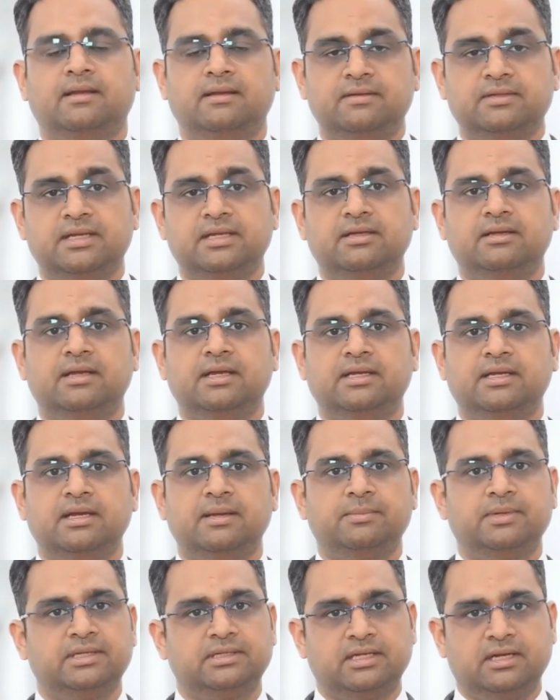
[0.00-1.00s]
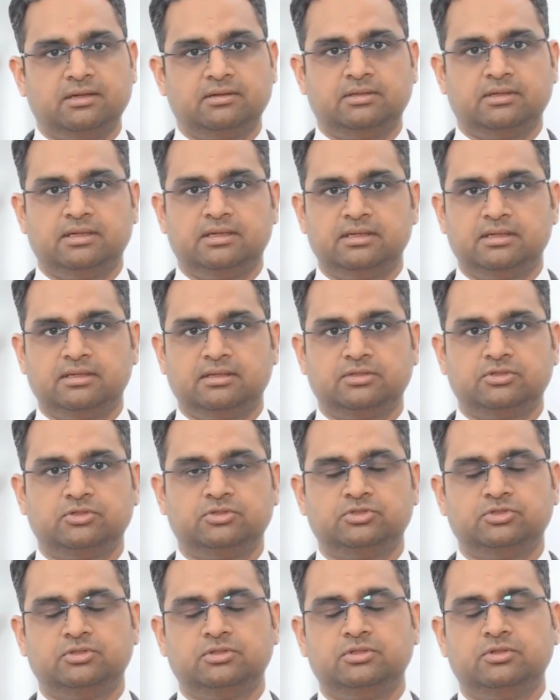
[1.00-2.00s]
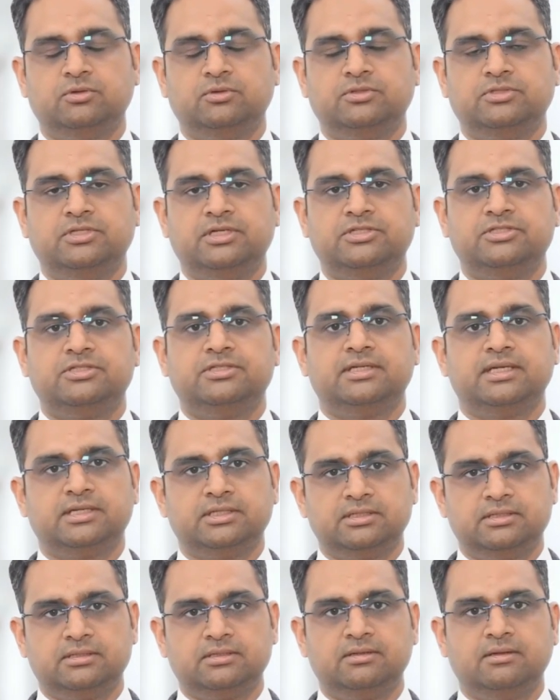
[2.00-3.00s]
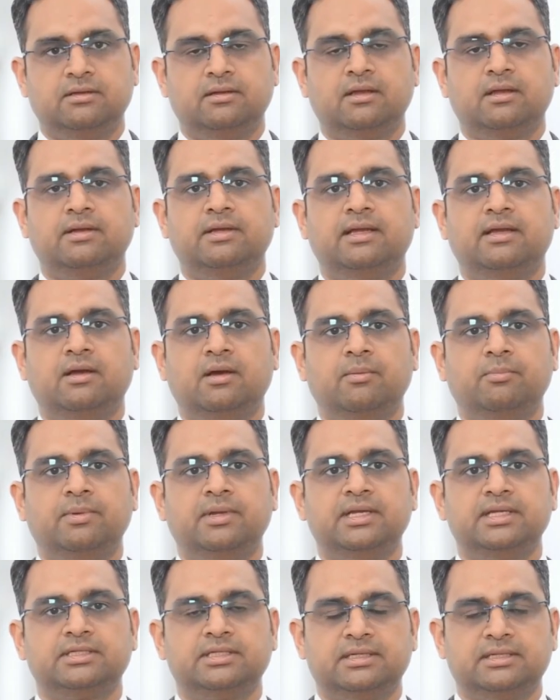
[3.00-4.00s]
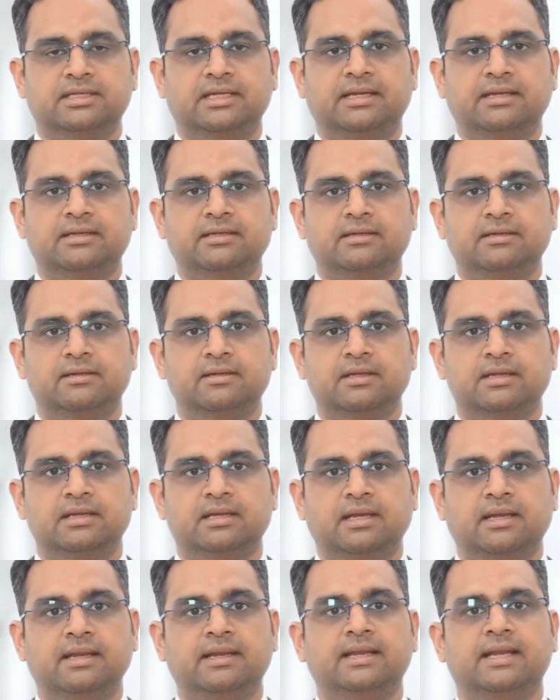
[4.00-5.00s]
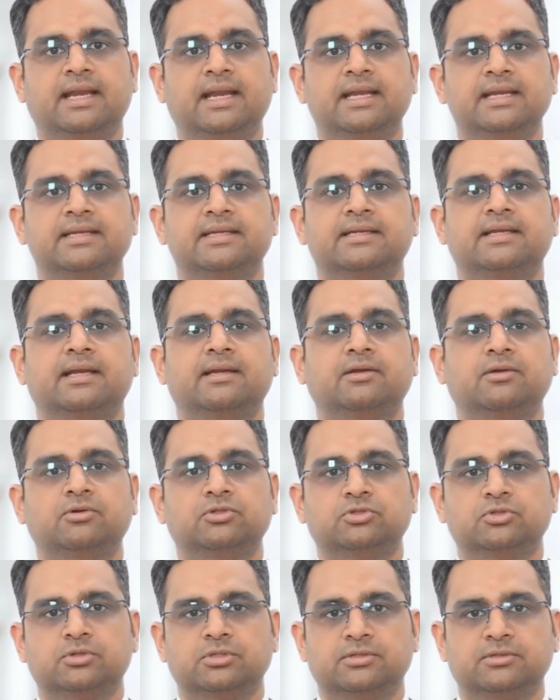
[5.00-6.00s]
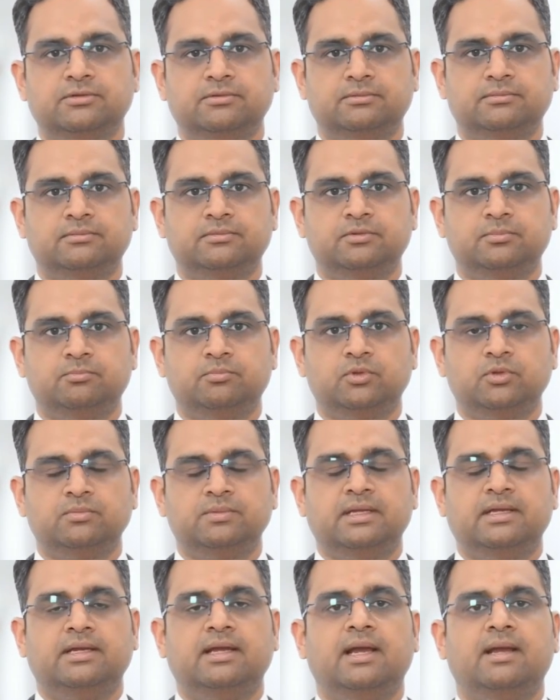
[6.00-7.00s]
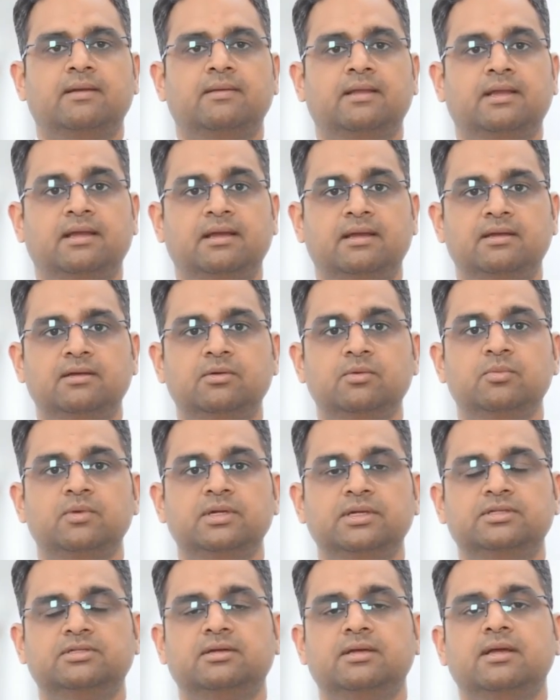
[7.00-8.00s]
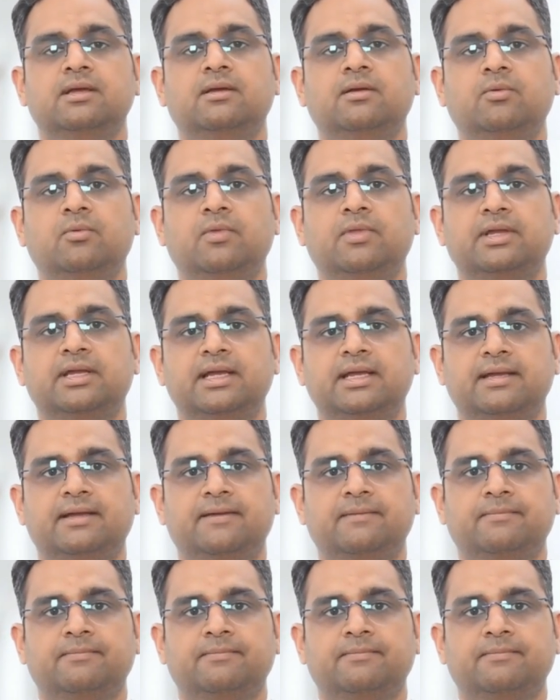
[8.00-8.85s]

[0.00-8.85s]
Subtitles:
When you are coming down, you should use the stick on the operated leg, and then you should move it down towards your good leg.